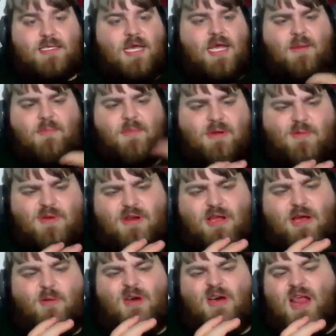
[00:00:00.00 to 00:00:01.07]
And we're
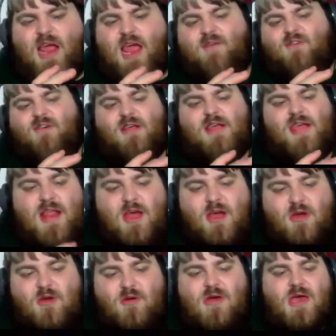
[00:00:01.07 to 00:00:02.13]
like, whatever,
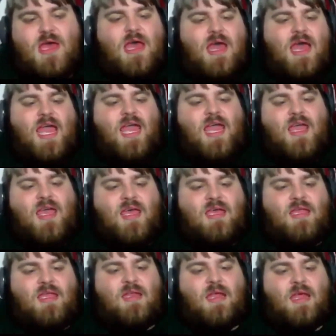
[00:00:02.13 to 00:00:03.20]

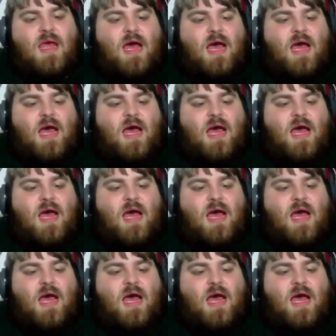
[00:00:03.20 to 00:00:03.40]
And